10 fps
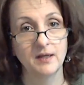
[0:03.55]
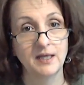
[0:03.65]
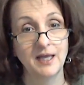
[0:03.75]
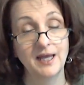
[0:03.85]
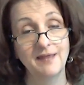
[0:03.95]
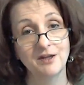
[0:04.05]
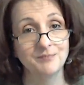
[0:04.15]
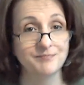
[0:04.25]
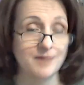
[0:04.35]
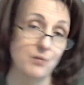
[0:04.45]
Hey there,
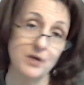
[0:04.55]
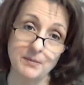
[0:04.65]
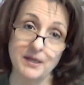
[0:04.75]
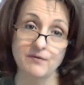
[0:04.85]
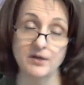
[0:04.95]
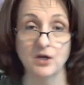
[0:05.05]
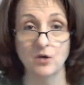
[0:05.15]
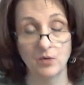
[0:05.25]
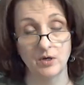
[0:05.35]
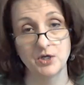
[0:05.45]
I wanted to make a video
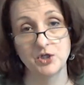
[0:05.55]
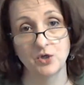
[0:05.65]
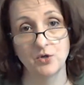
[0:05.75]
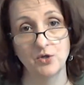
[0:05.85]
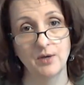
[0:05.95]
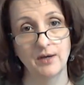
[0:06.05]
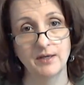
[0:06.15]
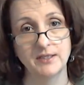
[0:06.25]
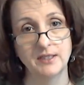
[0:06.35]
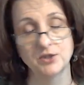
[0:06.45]
where I show you how I
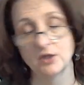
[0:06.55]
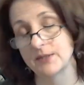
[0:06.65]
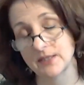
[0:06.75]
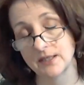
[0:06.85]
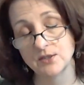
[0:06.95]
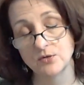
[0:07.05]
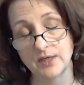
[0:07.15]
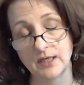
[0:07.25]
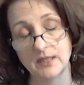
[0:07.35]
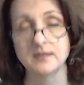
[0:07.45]
teach all my Sunday school
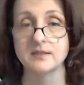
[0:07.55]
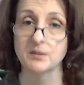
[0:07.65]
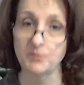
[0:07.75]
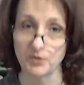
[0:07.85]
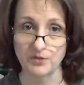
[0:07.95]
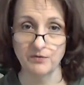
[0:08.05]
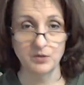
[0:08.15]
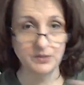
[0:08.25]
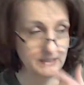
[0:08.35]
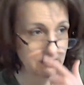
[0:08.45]
kids the books of the Old
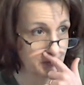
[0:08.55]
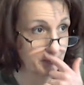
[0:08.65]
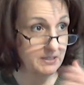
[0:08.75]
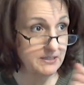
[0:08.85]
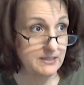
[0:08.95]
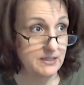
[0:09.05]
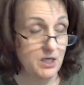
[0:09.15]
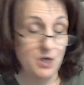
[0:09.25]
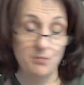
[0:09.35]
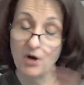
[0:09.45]
Testament because it's
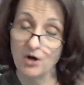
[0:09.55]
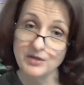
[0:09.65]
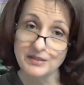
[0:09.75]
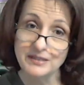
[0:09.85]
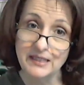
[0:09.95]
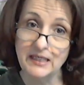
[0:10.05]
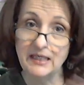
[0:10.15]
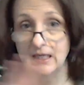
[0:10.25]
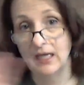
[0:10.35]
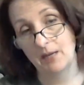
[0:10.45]
part
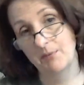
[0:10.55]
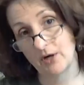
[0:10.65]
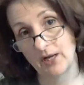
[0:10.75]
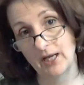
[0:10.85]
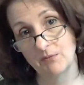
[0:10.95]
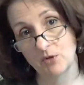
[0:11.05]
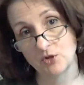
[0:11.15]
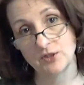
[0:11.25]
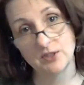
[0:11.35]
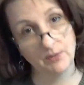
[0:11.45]
ditty and part hand
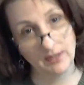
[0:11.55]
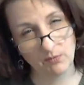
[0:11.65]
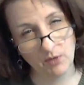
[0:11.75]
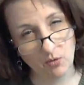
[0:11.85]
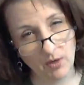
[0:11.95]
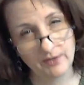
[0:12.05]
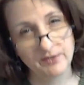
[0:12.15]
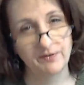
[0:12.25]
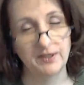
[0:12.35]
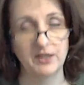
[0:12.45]
motion, so it requires a
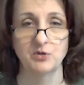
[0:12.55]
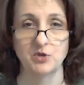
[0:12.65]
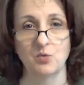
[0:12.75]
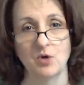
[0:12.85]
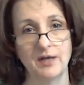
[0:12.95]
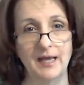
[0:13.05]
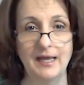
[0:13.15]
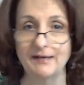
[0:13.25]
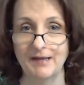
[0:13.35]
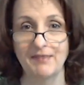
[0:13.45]
video to work.
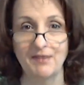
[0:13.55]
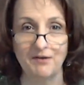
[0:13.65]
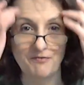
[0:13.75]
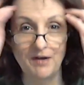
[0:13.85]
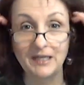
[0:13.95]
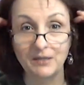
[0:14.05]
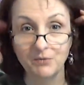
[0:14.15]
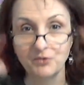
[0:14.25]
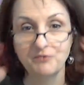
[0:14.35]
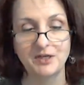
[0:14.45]
And I thought, finally, we're
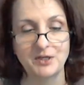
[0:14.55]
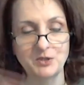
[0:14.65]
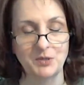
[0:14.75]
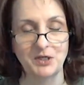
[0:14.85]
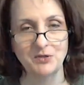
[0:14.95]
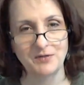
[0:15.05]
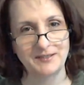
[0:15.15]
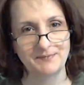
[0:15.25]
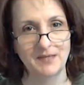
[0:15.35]
doing videos, we can do this.